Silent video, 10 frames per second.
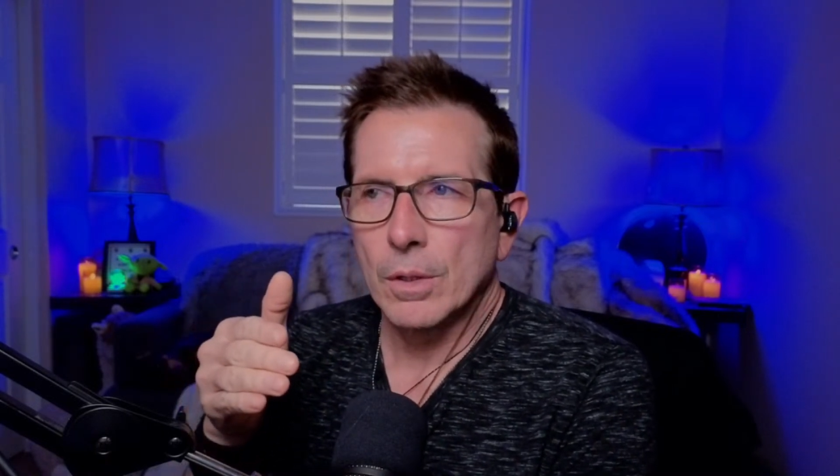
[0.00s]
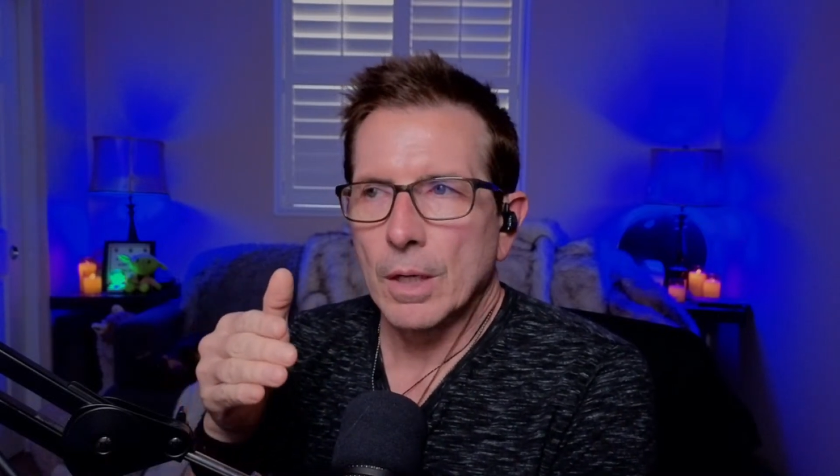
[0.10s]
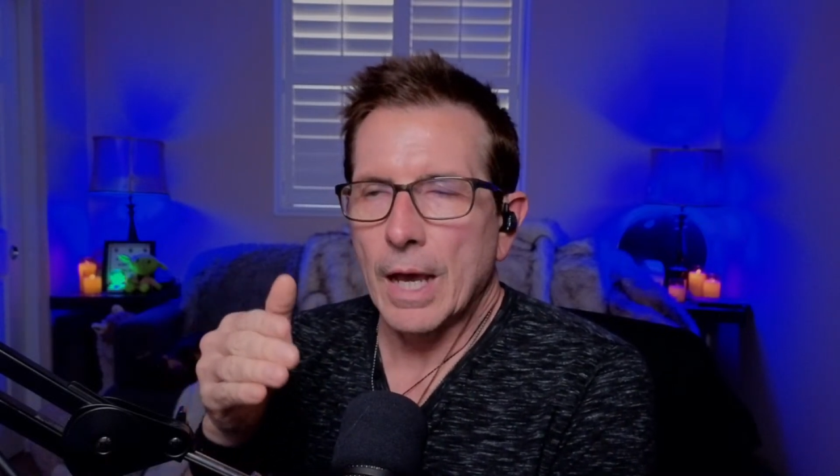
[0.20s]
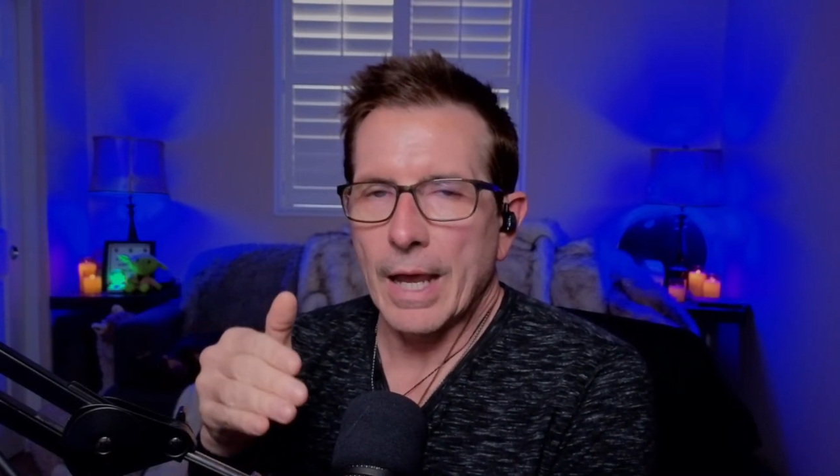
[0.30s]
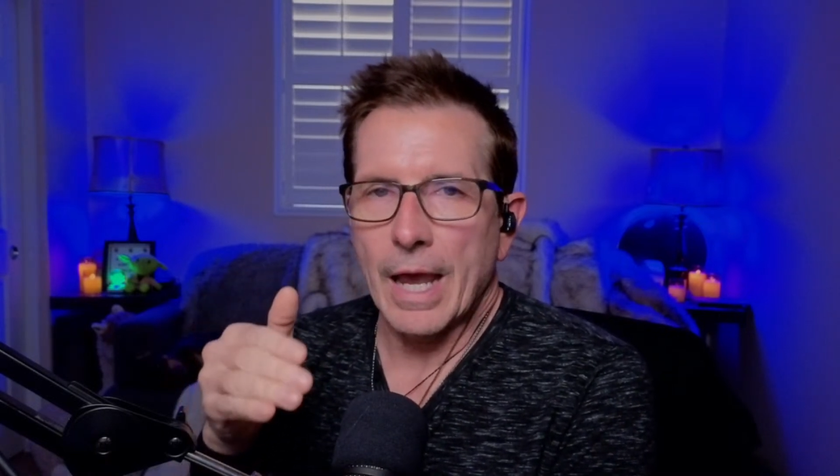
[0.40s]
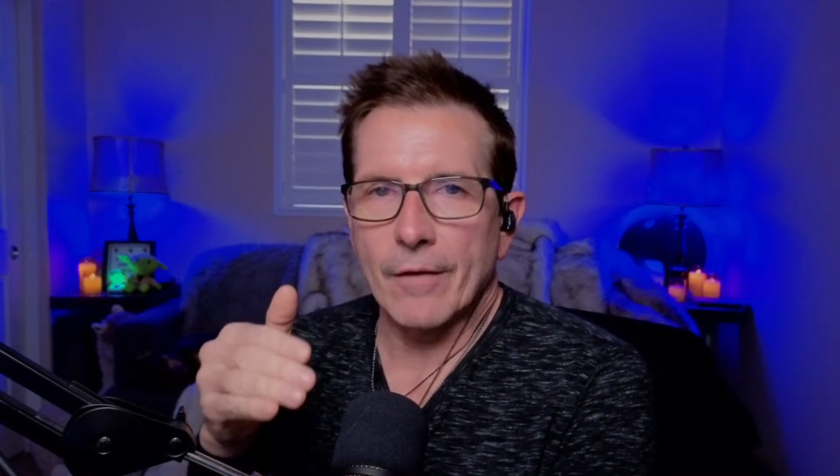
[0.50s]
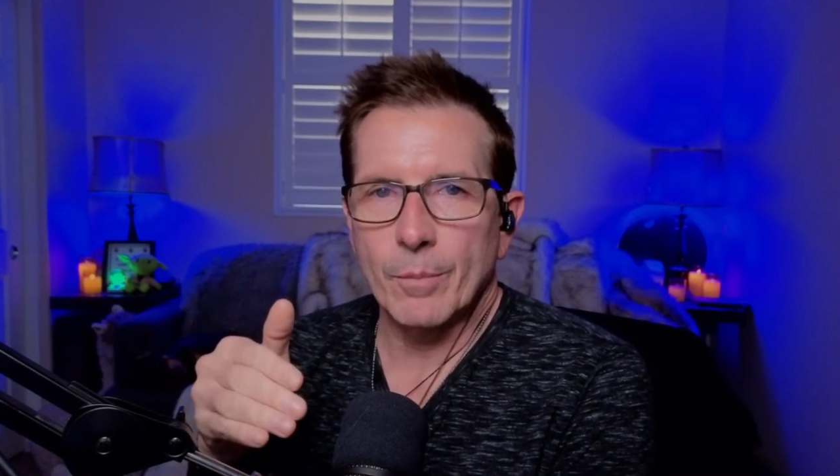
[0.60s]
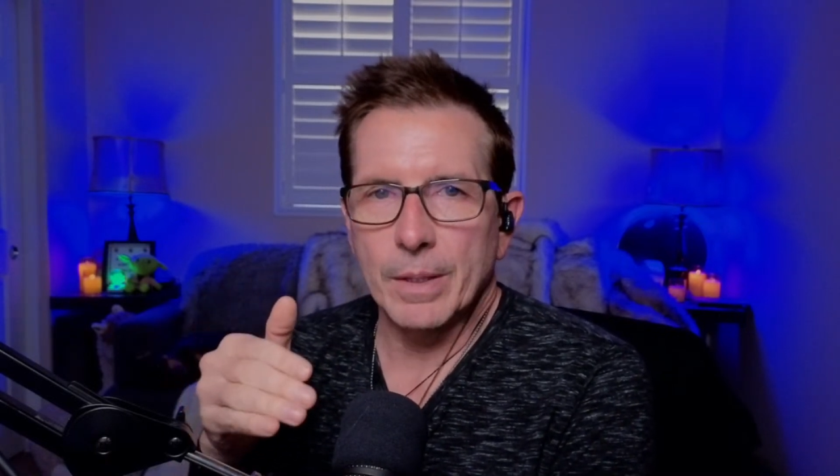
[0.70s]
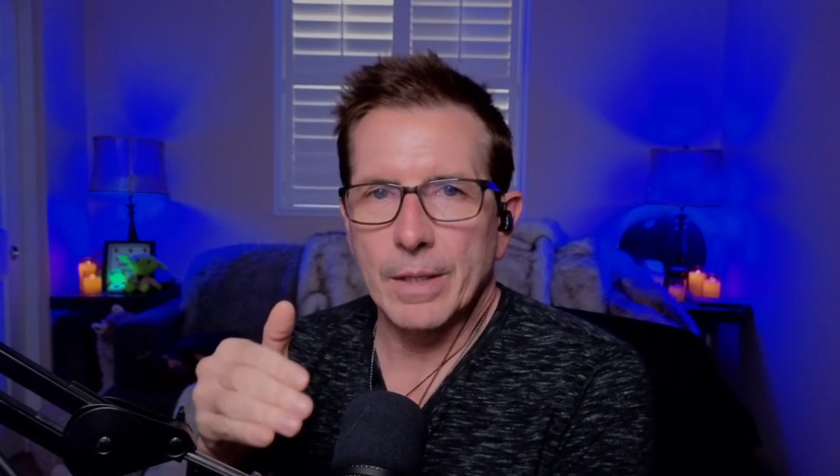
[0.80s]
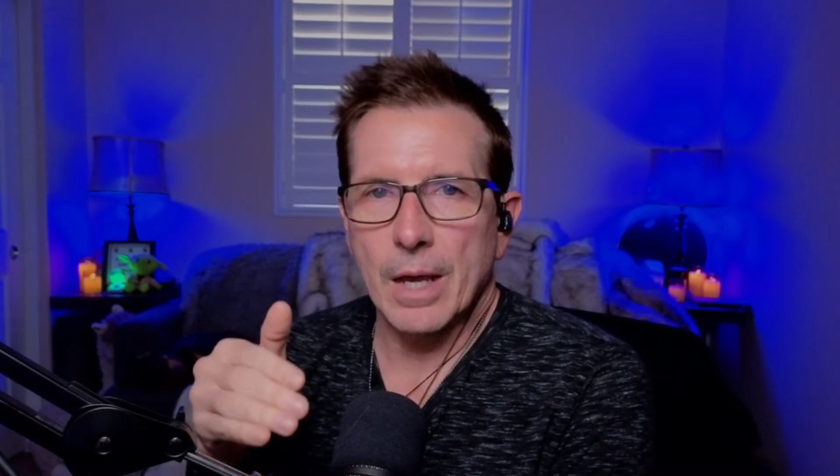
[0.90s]
I have
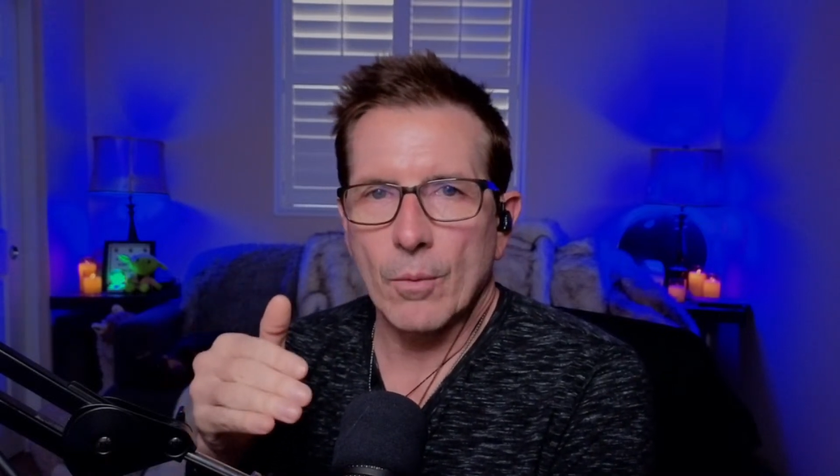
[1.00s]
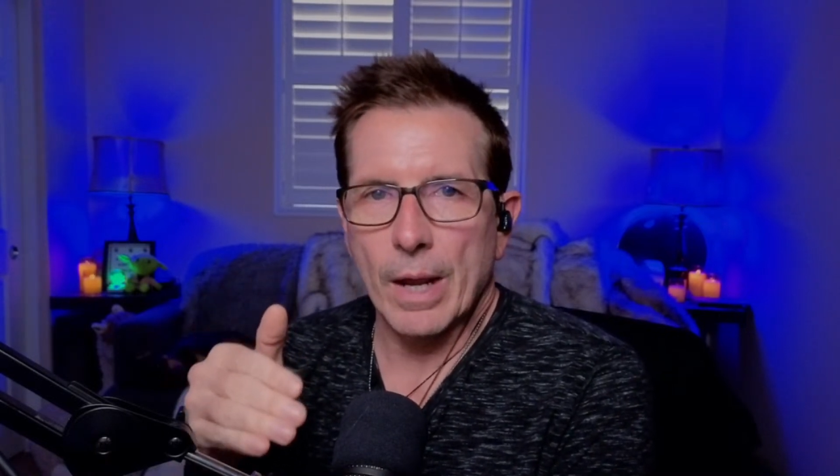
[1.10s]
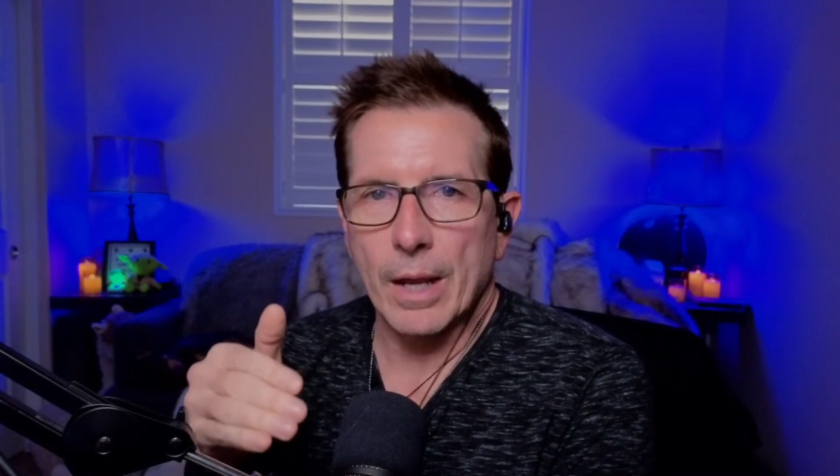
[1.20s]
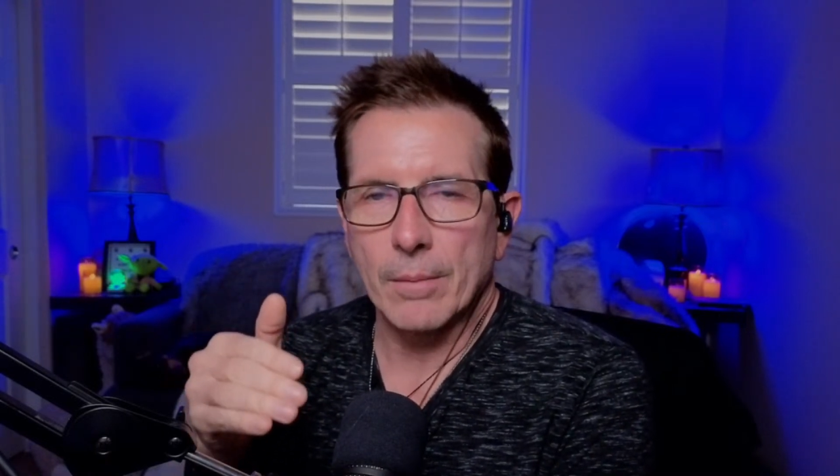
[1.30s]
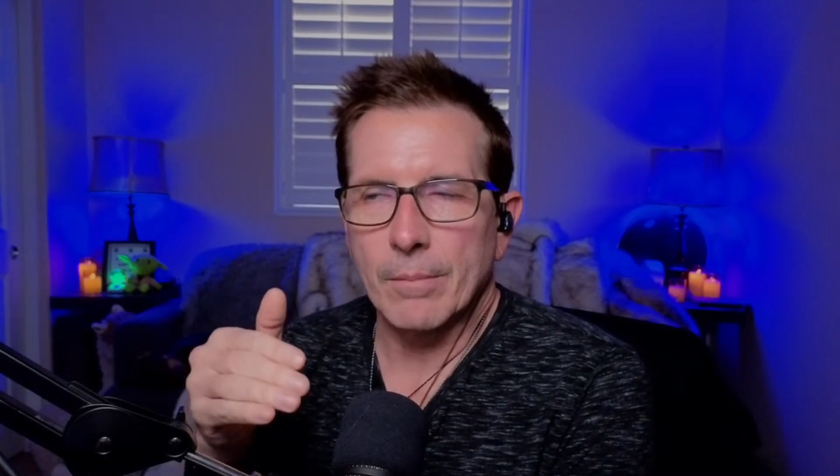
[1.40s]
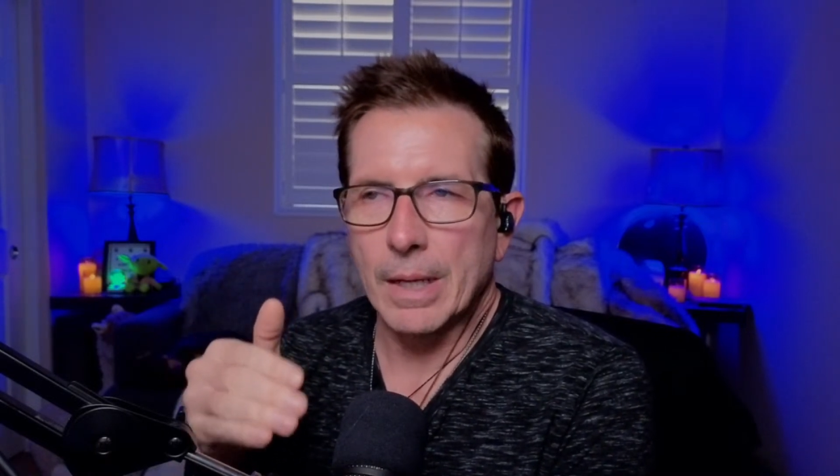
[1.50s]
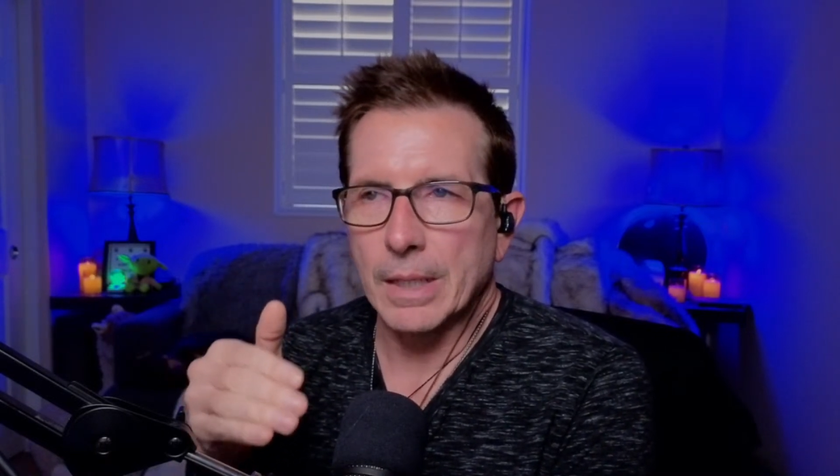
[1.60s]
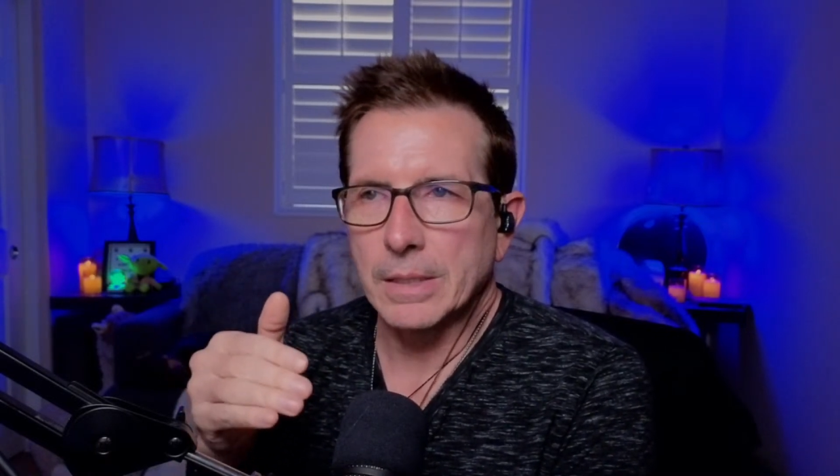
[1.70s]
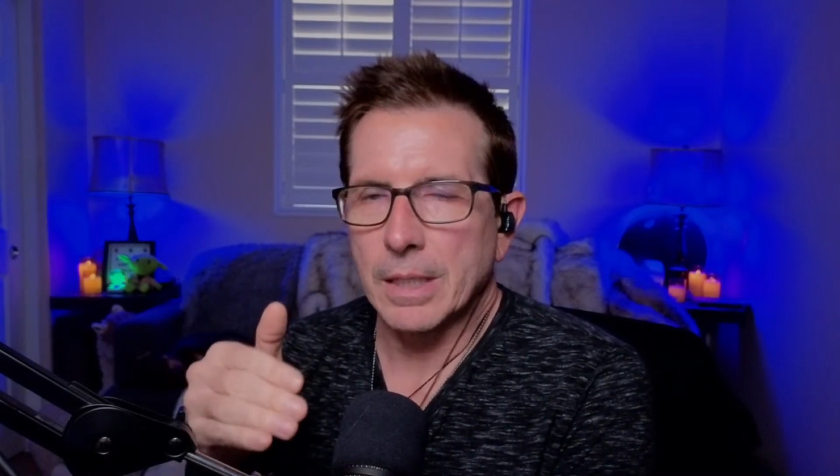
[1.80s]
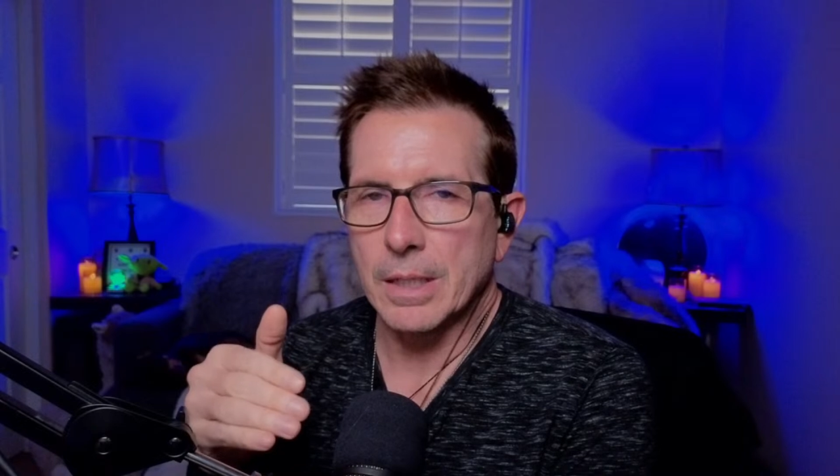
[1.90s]
been that way many
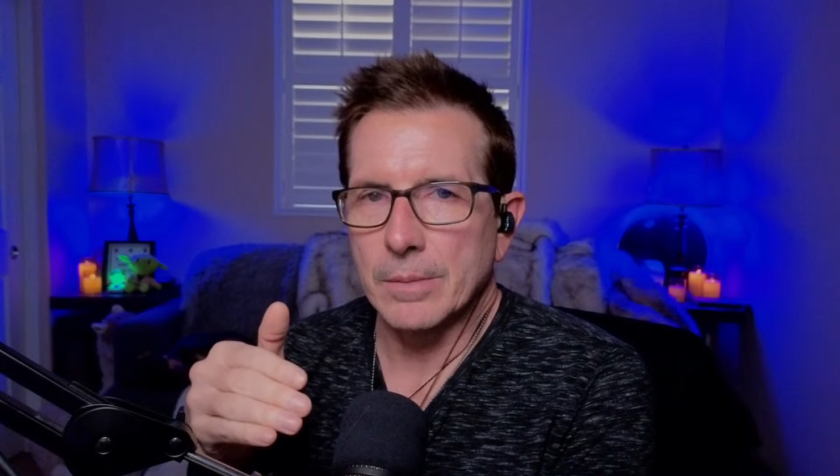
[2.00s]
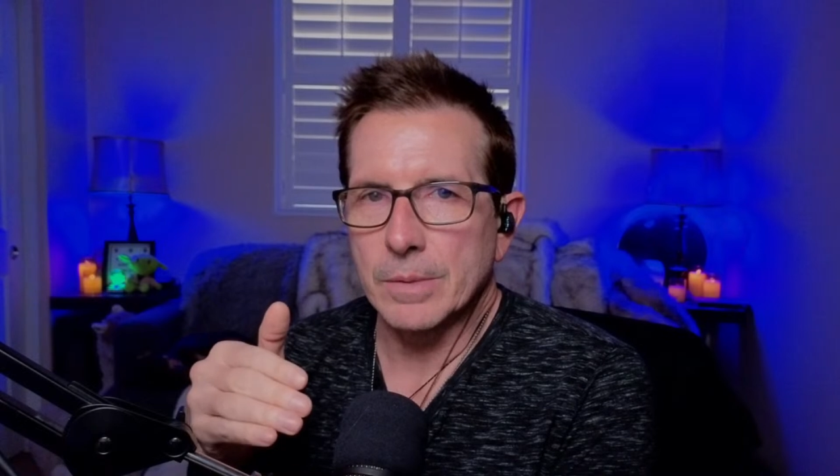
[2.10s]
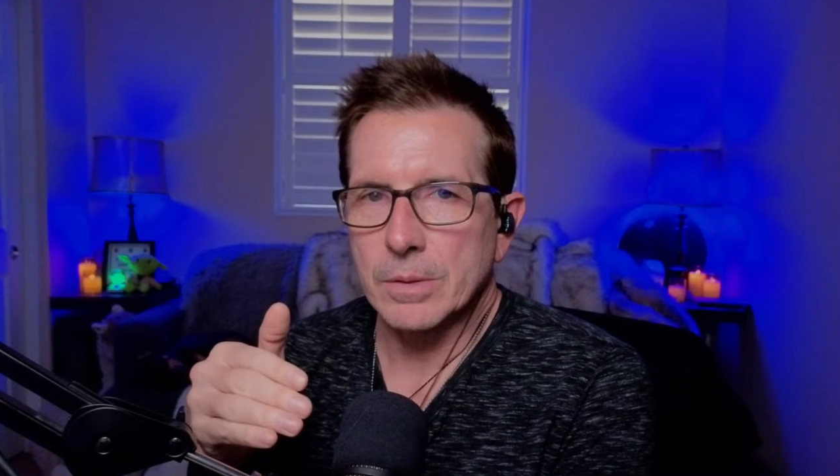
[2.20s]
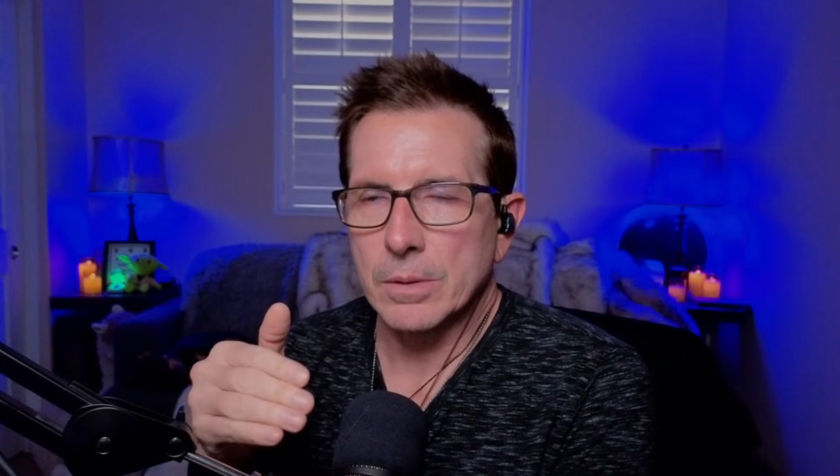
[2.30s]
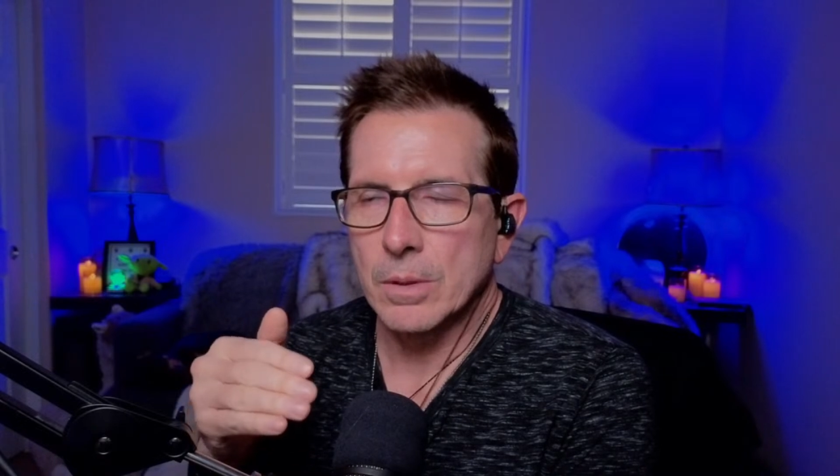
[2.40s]
times.